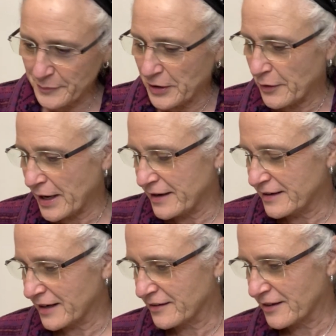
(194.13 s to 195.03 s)
Okay,
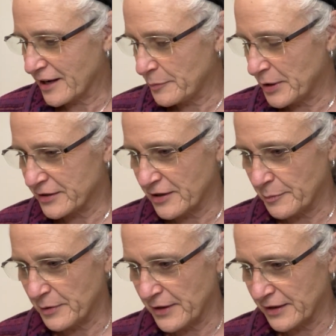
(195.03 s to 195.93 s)
next thing I picked
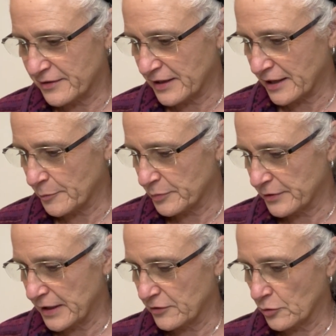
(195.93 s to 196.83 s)
up in that second
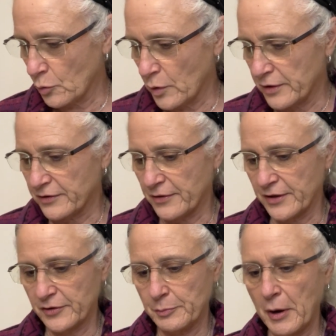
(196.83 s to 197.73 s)
place was
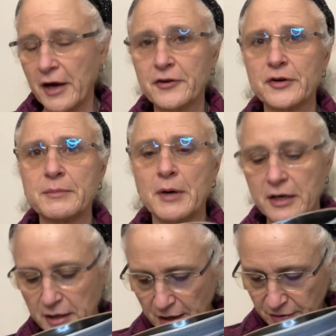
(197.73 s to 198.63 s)
this pottery
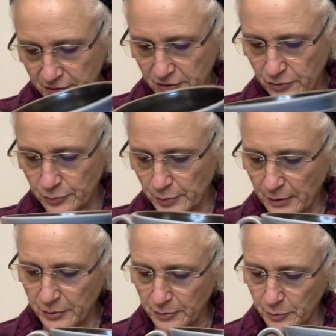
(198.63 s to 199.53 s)
mug. I think this is
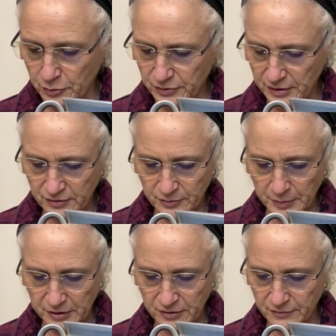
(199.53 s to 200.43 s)
probably the most
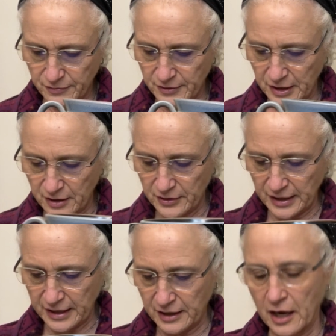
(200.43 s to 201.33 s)
expensive thing that
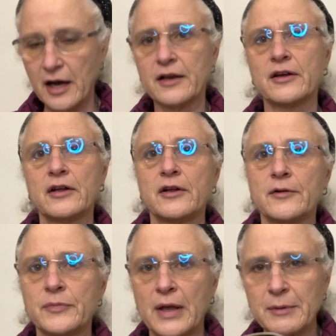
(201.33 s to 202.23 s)
I got.
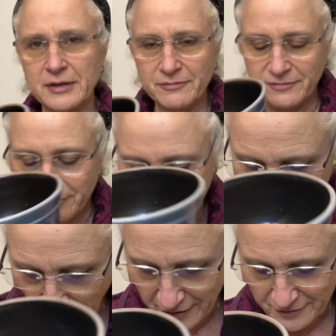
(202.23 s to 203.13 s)
I mean,
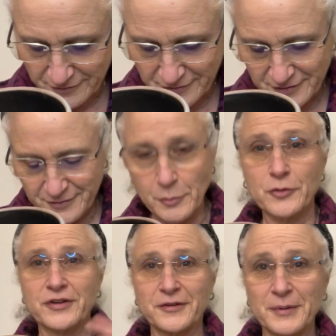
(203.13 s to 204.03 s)
not
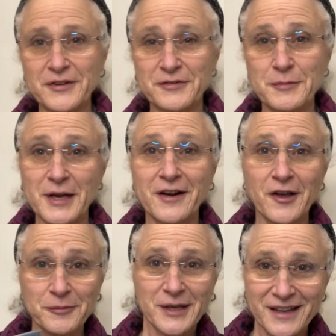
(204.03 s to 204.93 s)
most expensive to me. It
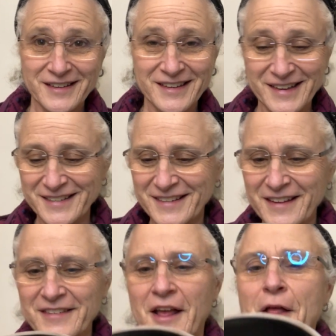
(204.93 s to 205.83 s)
cost me 99
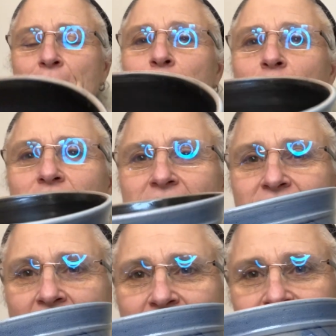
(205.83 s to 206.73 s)
cents. The most
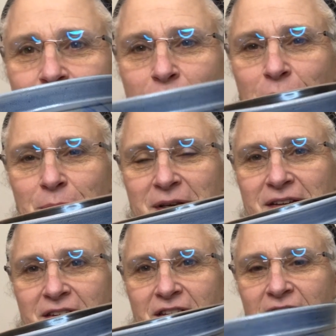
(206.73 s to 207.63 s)
valuable
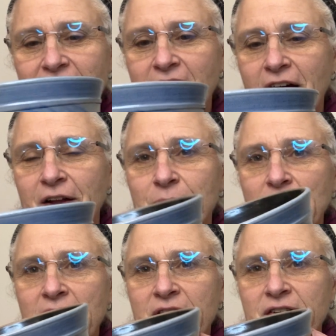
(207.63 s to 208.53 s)
piece that I got.
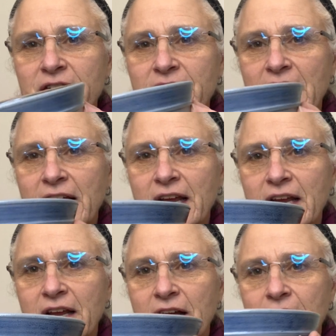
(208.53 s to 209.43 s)
This is a